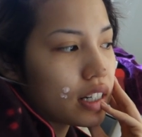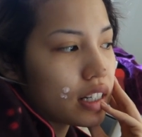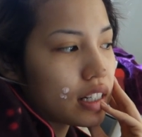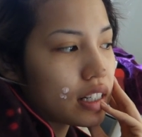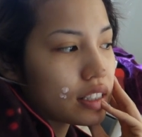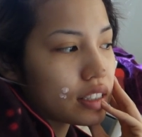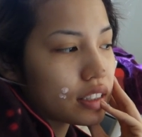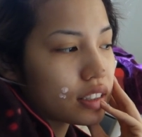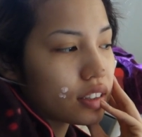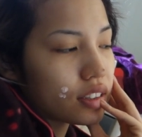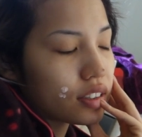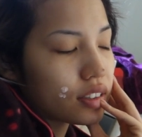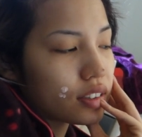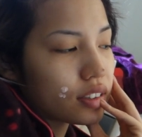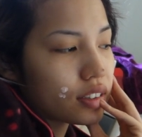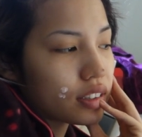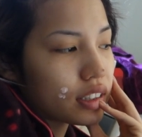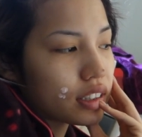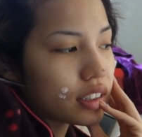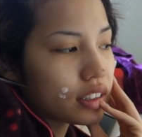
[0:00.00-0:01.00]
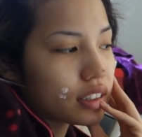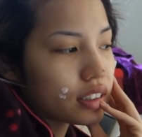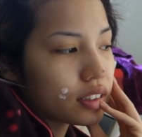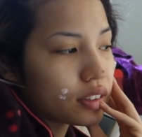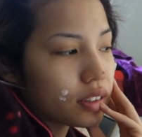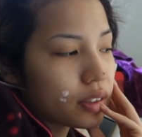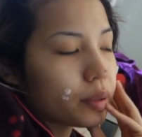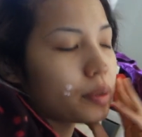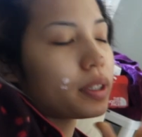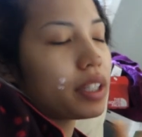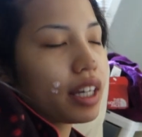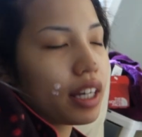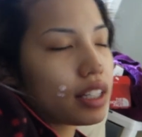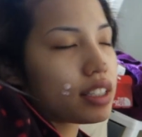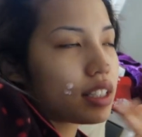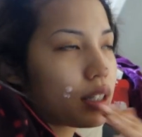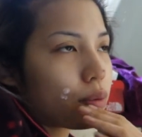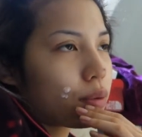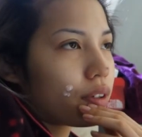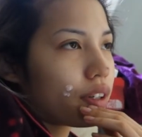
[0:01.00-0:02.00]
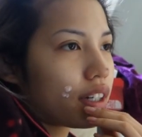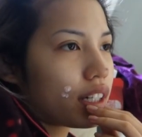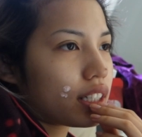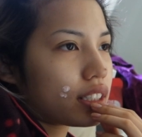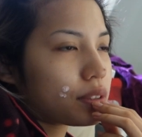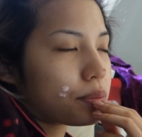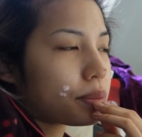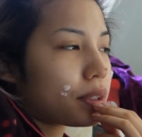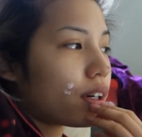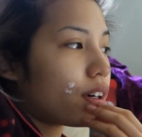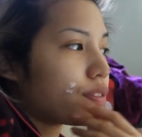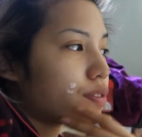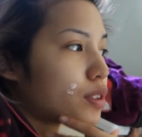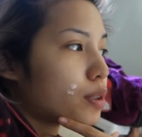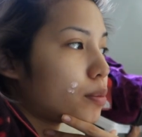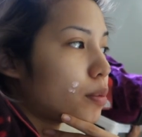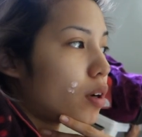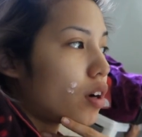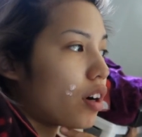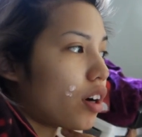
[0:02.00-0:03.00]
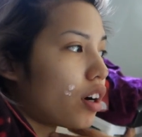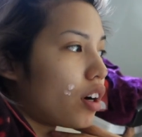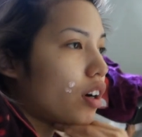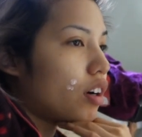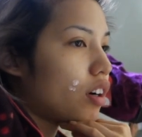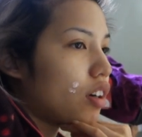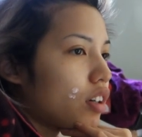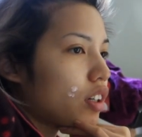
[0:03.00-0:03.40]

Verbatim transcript: I was like, no, he's at work. He's gonna be off tomorrow.